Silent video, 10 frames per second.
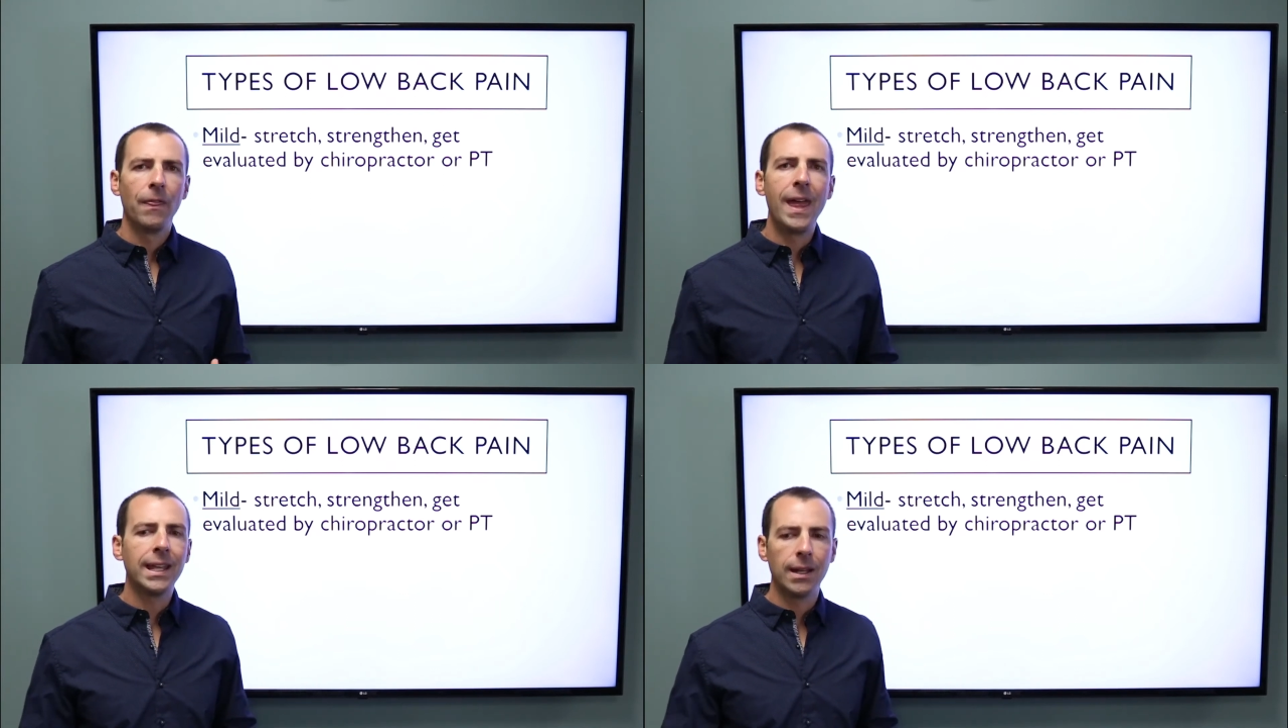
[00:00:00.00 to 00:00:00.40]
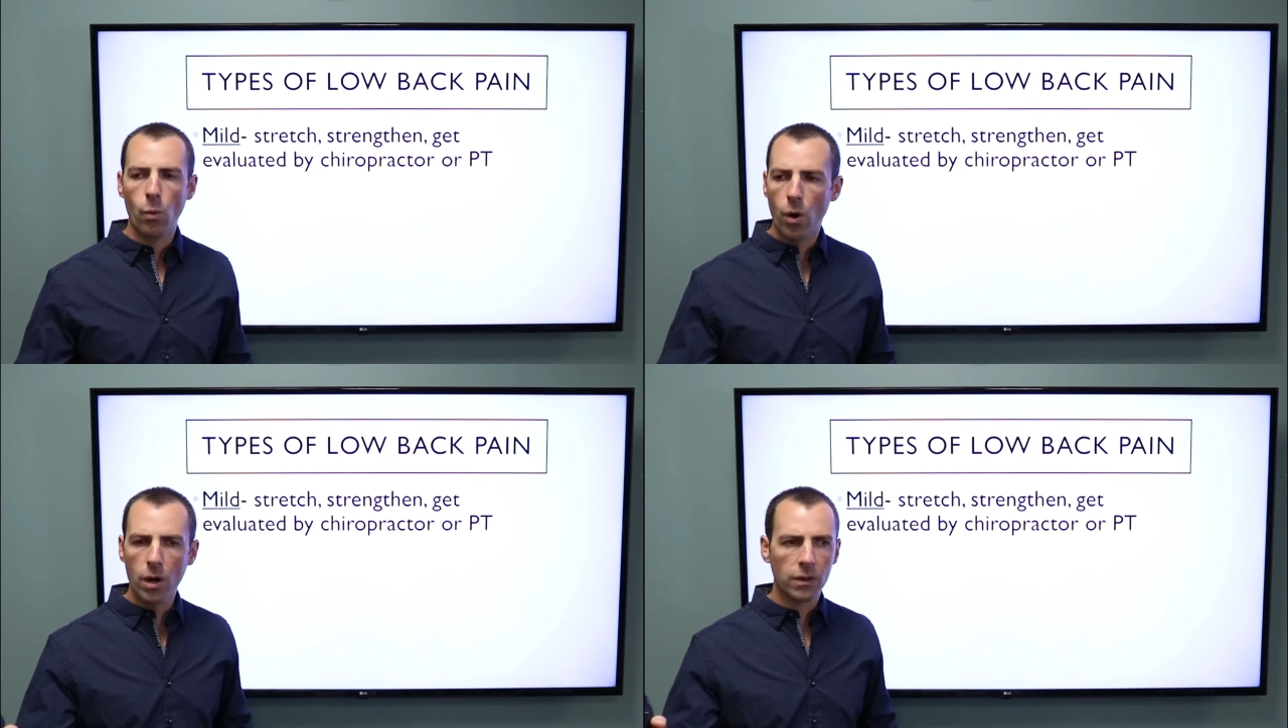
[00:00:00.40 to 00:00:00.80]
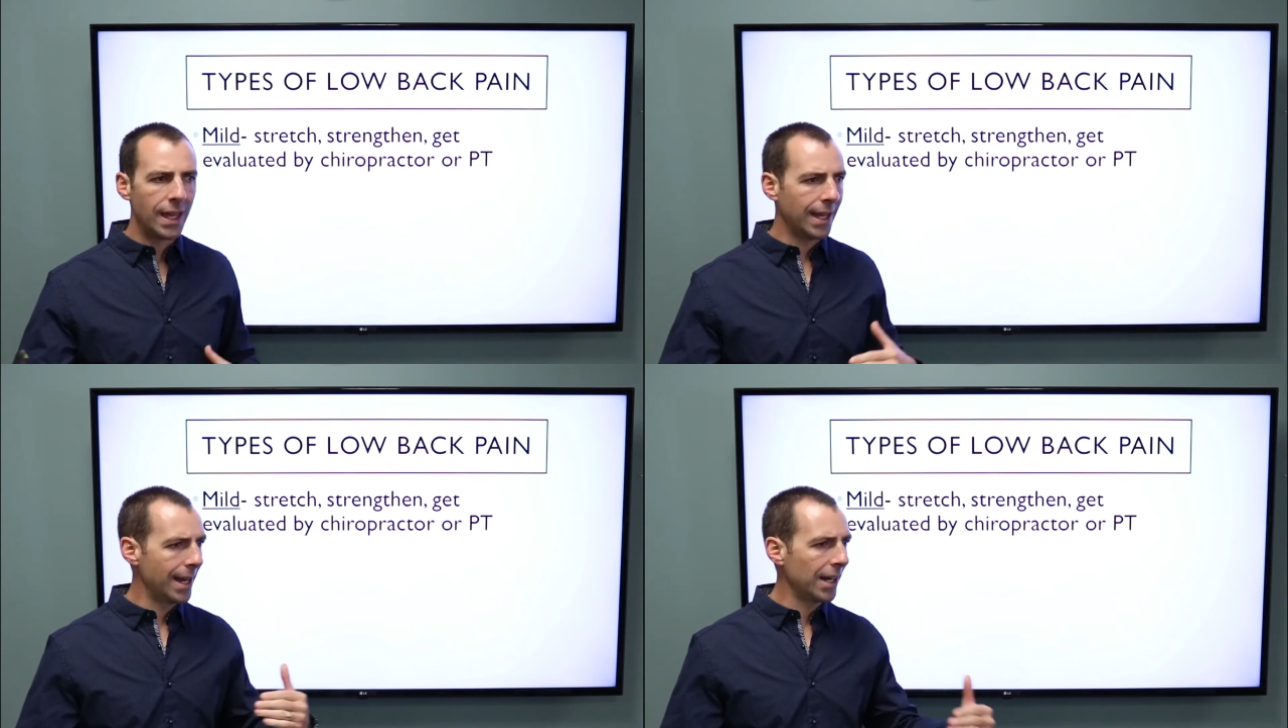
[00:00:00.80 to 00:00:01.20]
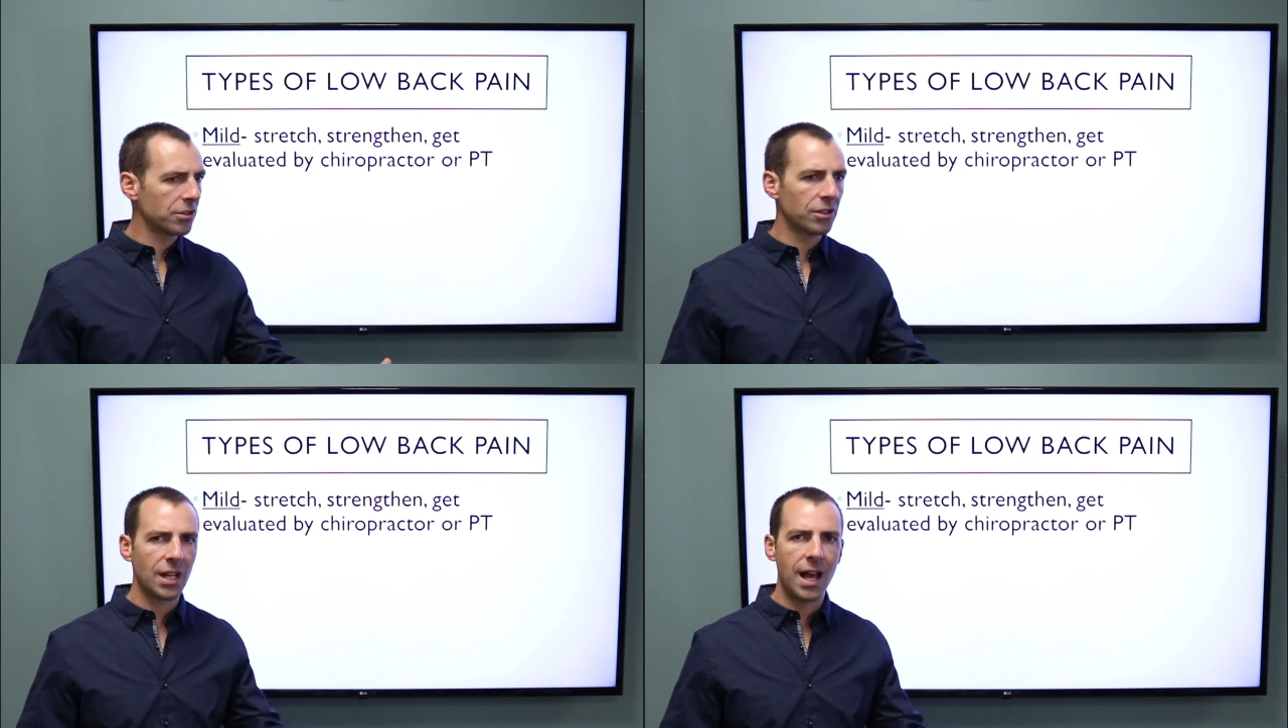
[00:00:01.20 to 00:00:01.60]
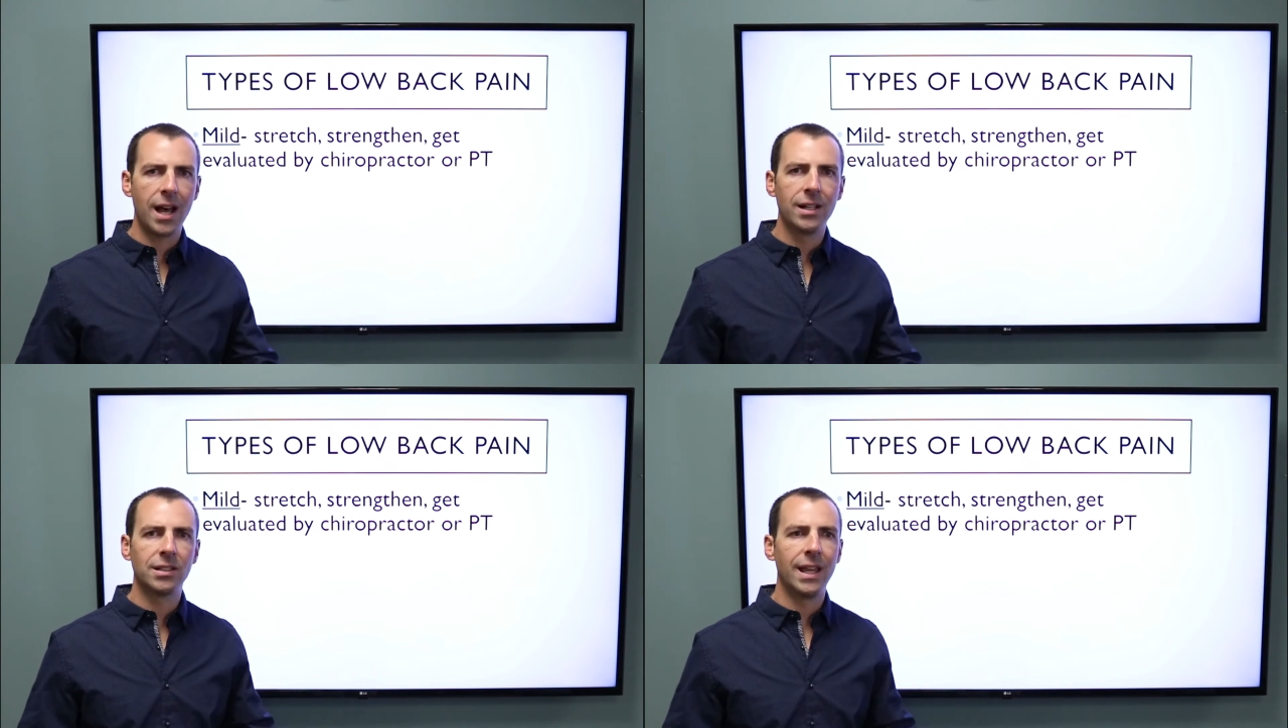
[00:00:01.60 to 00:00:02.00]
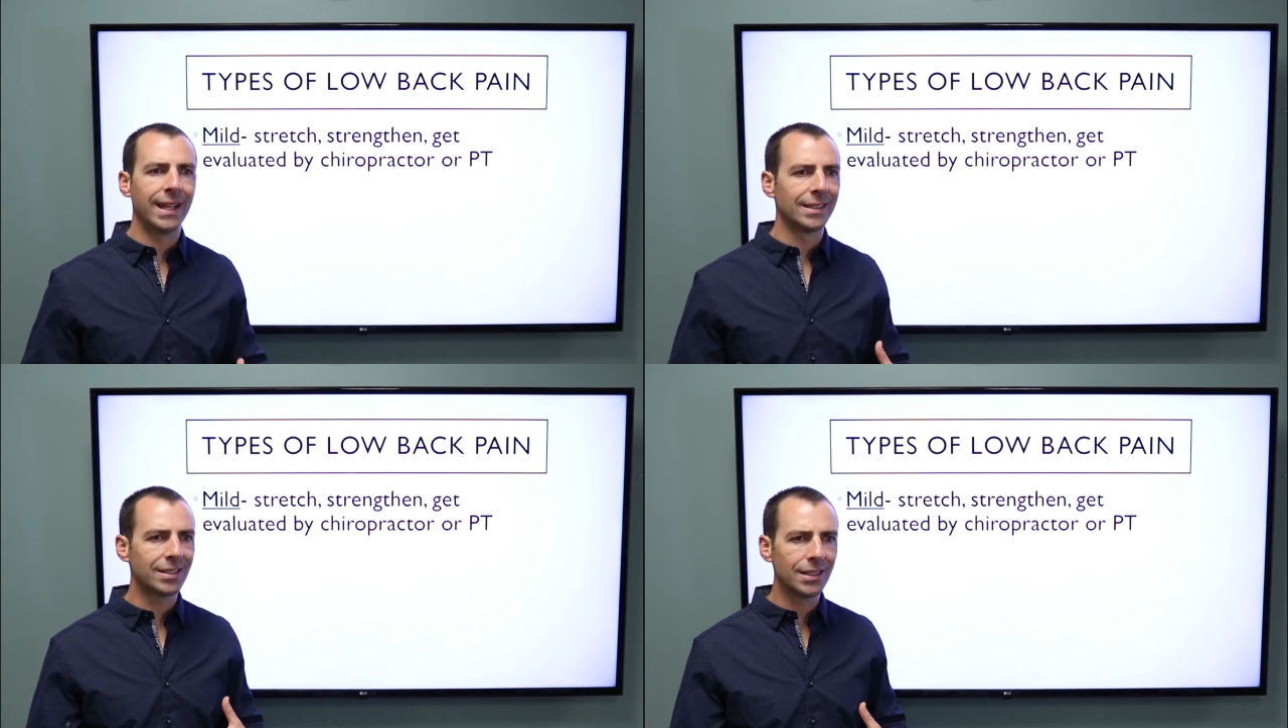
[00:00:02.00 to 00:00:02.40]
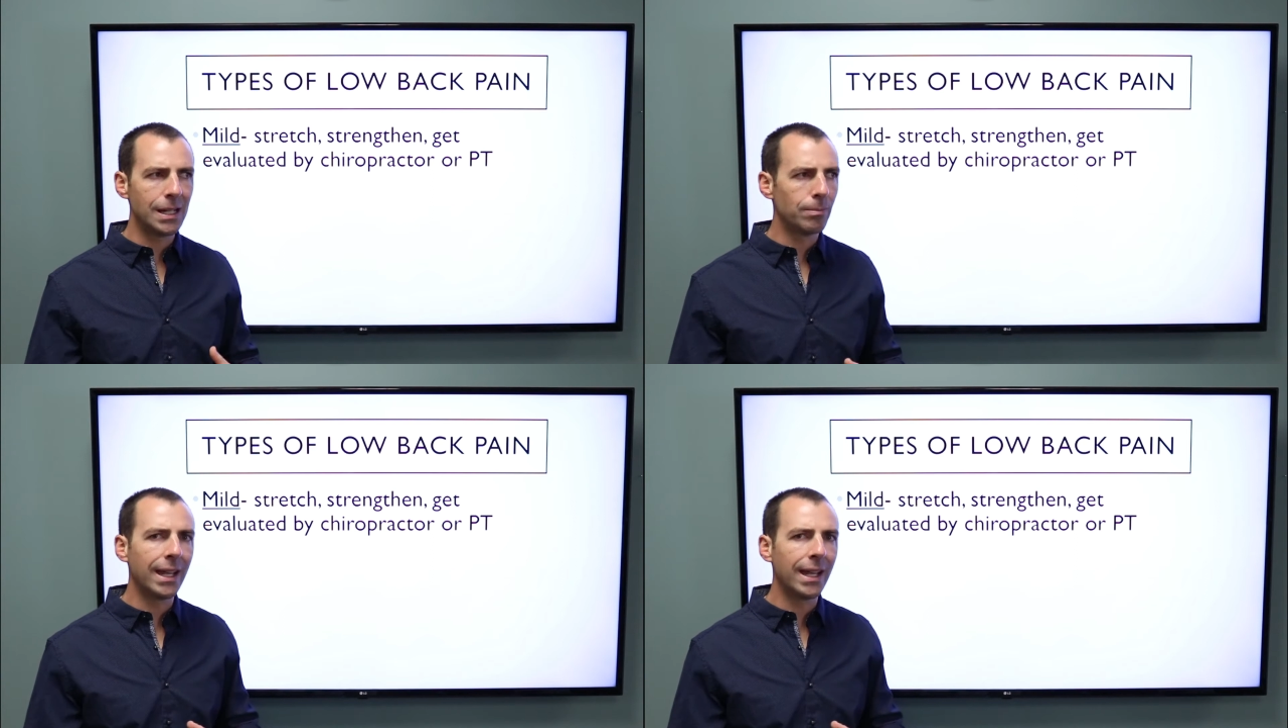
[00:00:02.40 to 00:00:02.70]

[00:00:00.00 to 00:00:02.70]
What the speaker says: they can work, they can exercise, they can sleep,